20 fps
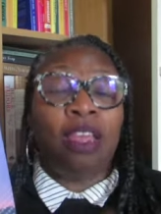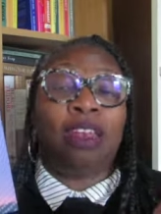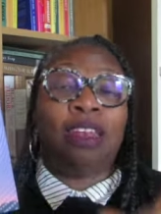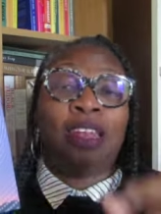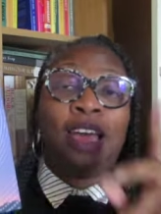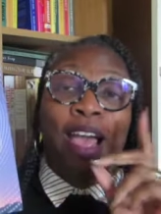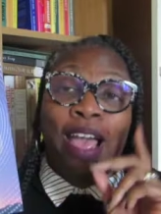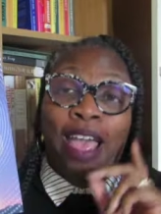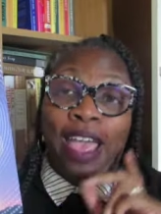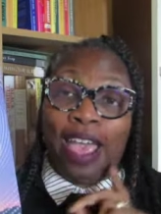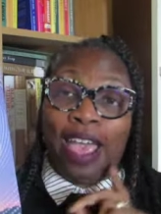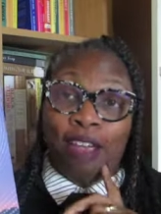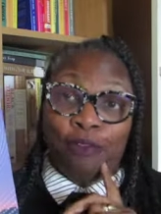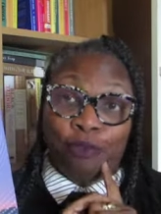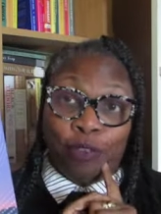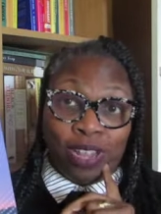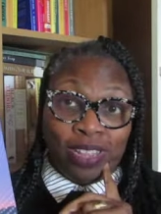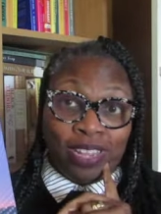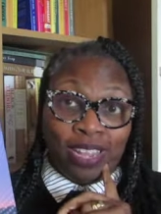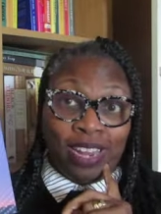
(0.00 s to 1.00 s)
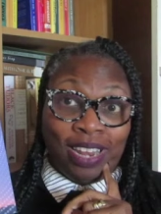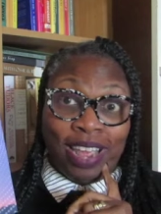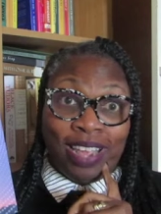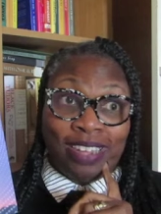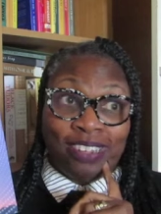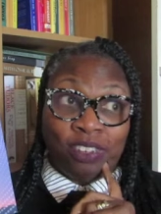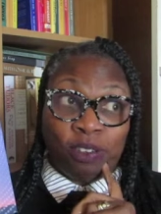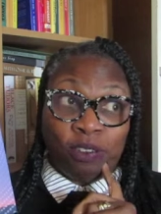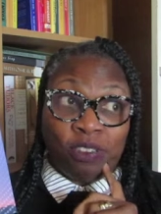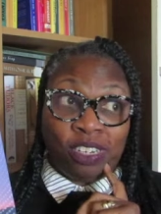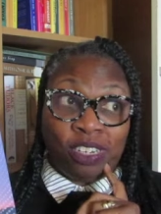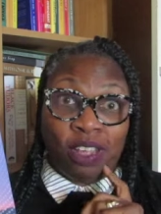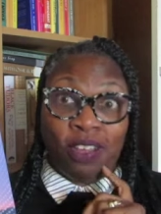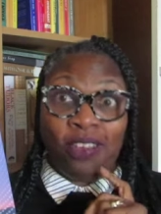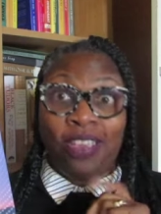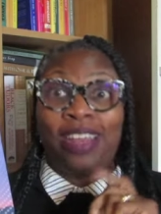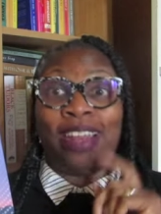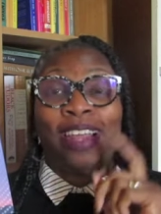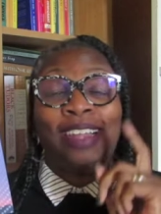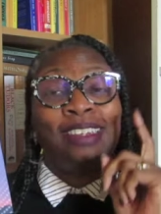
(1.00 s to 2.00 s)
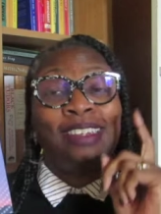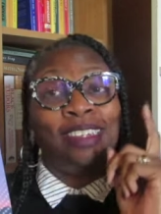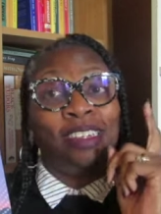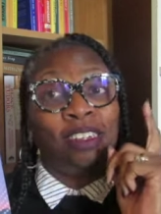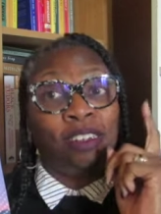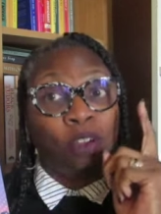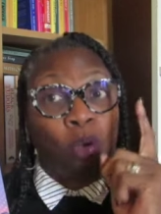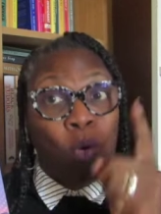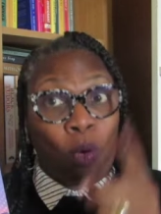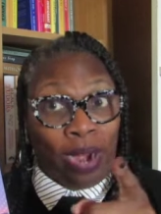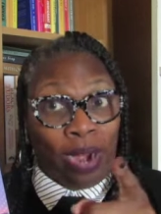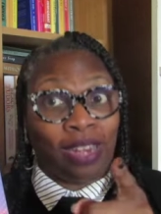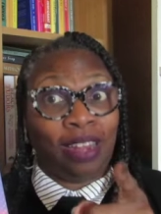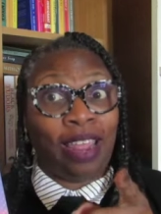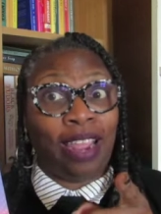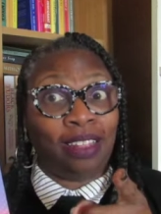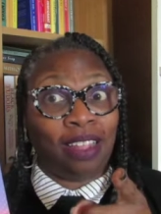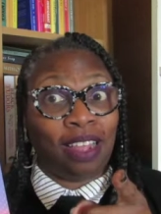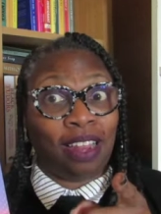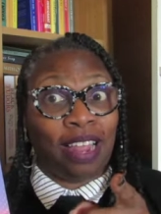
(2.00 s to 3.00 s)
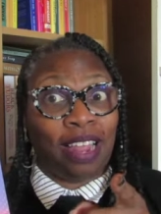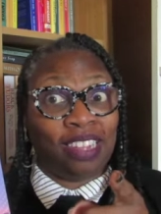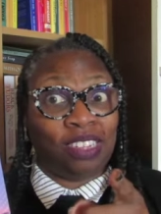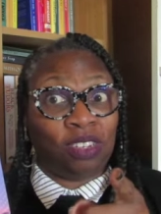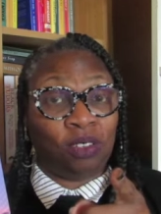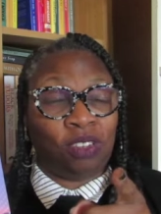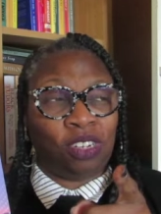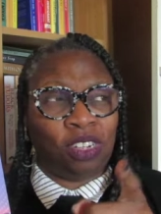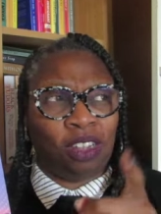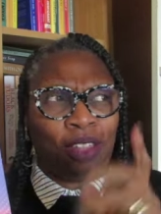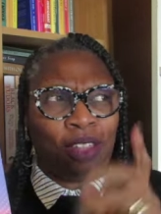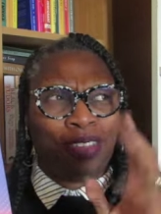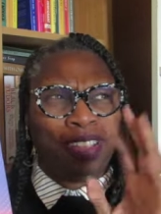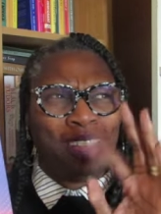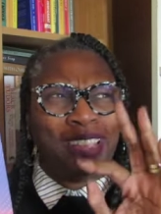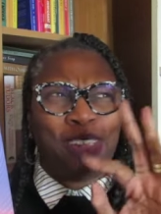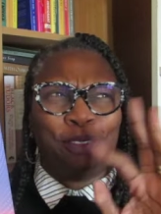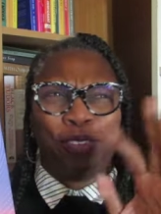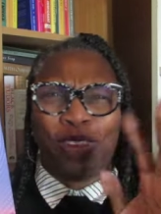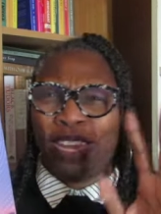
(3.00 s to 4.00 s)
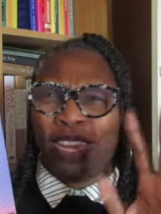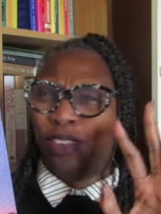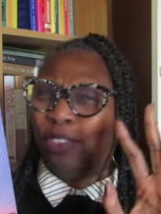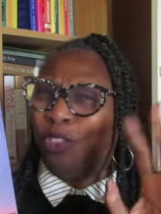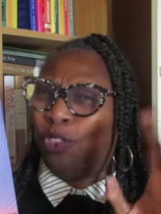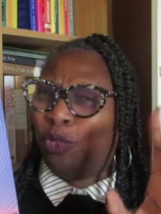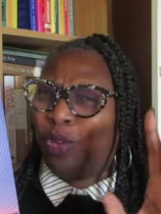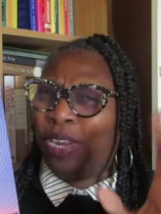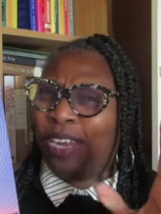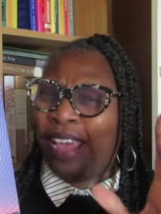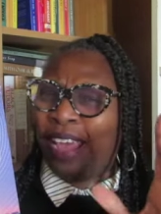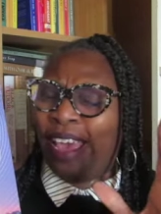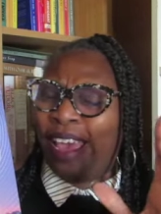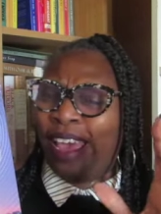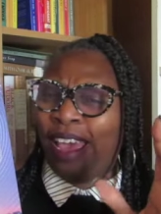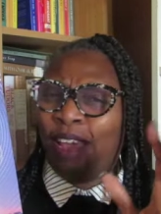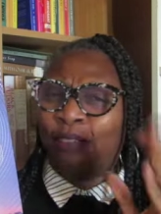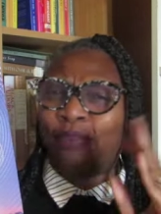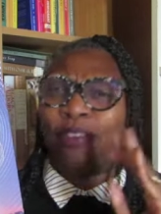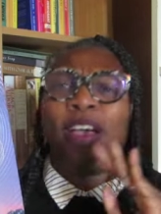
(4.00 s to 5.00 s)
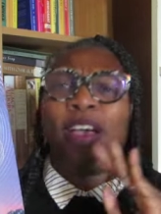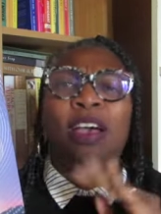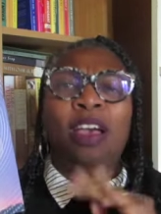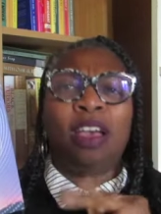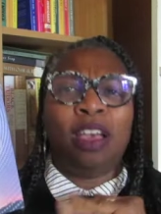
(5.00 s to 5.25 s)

Now I have read the Glass Hotel and I did quite like the Glass Hotel. I think I gave it like three and a half.